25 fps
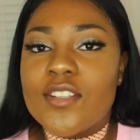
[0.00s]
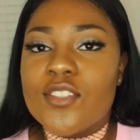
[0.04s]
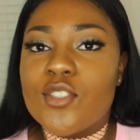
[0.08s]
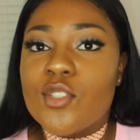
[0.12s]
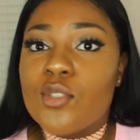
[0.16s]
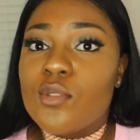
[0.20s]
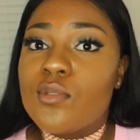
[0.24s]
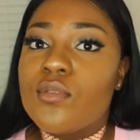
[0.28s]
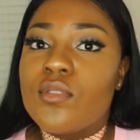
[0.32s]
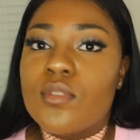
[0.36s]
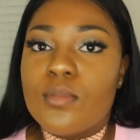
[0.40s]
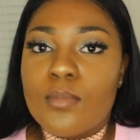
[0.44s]
of
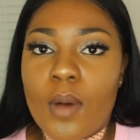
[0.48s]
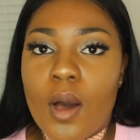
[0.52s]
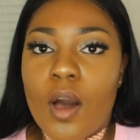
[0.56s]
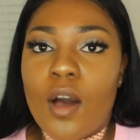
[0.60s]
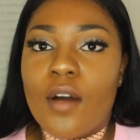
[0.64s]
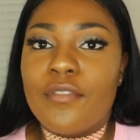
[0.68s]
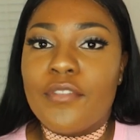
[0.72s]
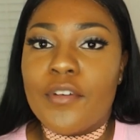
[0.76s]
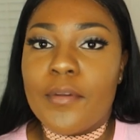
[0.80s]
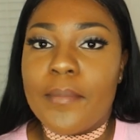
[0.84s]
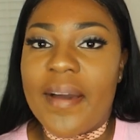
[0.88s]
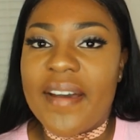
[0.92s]
too
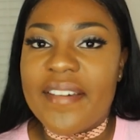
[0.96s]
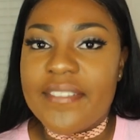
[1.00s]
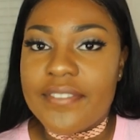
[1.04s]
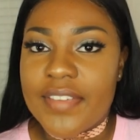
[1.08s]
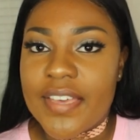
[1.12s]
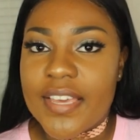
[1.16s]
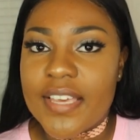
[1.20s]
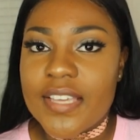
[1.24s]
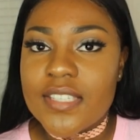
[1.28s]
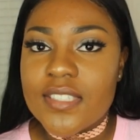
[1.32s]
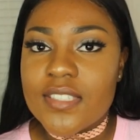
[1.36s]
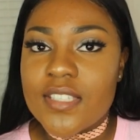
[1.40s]
small for my
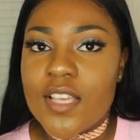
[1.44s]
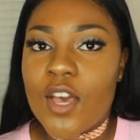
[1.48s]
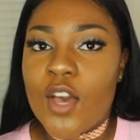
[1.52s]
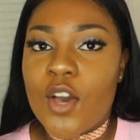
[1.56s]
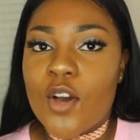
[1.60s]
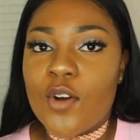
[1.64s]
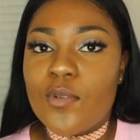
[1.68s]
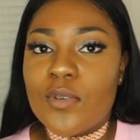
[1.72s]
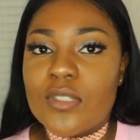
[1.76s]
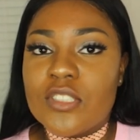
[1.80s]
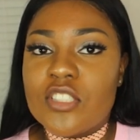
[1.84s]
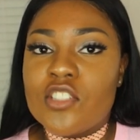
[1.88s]
face
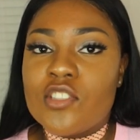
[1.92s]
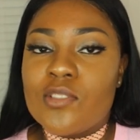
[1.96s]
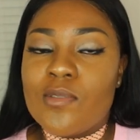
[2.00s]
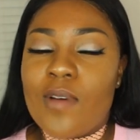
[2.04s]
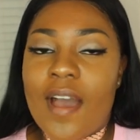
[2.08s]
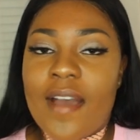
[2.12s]
which is